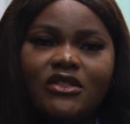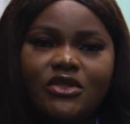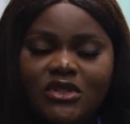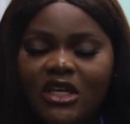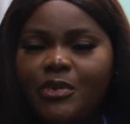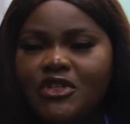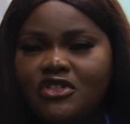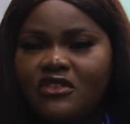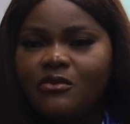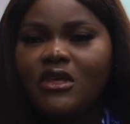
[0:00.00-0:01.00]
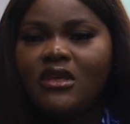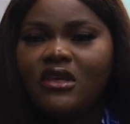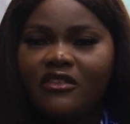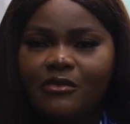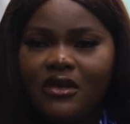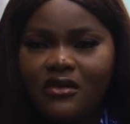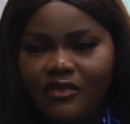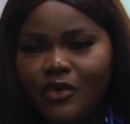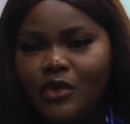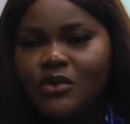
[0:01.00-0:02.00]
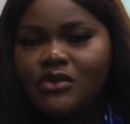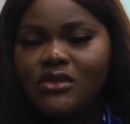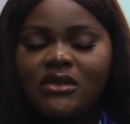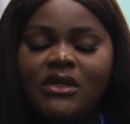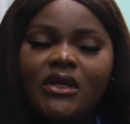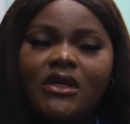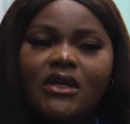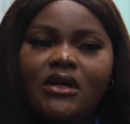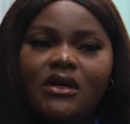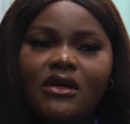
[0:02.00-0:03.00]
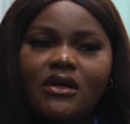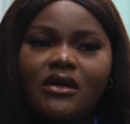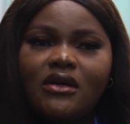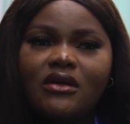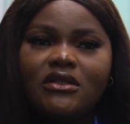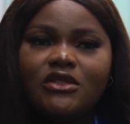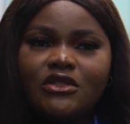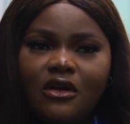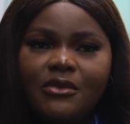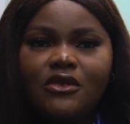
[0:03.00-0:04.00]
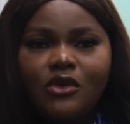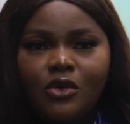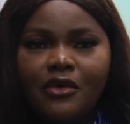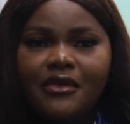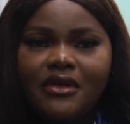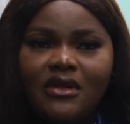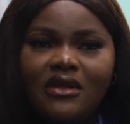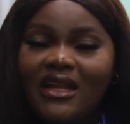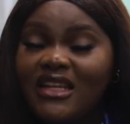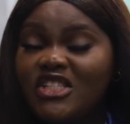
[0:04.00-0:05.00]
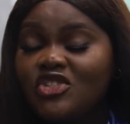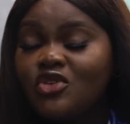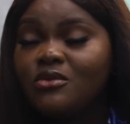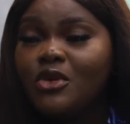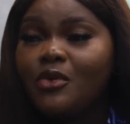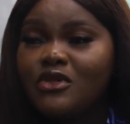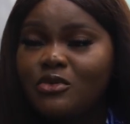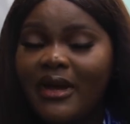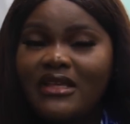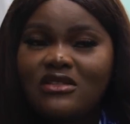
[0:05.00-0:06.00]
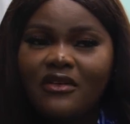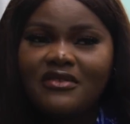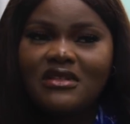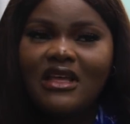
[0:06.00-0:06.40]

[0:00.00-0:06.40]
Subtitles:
She'll take pictures of me, give me food. She'll tell me, don't worry. And then she showed me where to buy stuff.